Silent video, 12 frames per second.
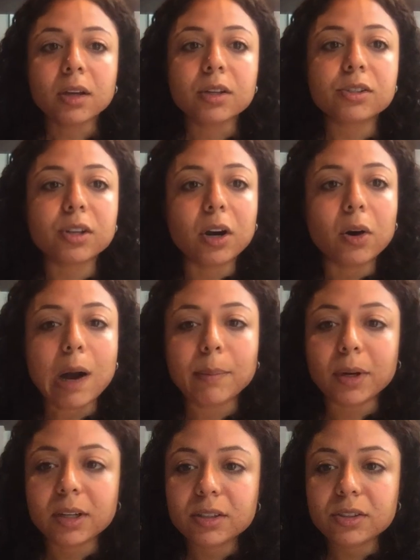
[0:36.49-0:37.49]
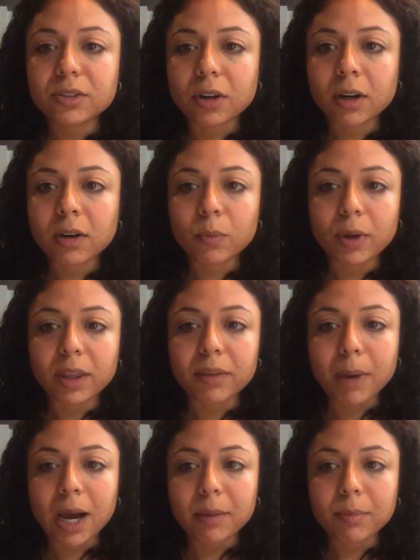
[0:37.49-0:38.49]
So I'm going to start with
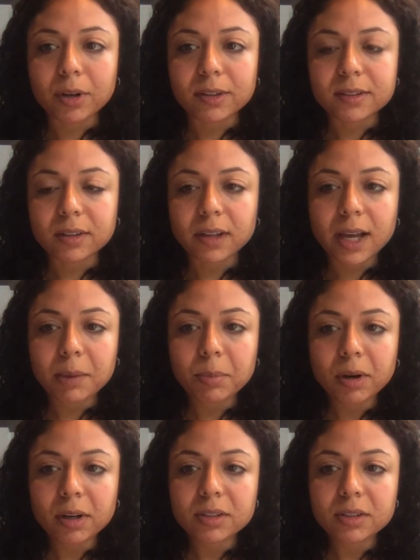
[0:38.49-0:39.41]
my personal library.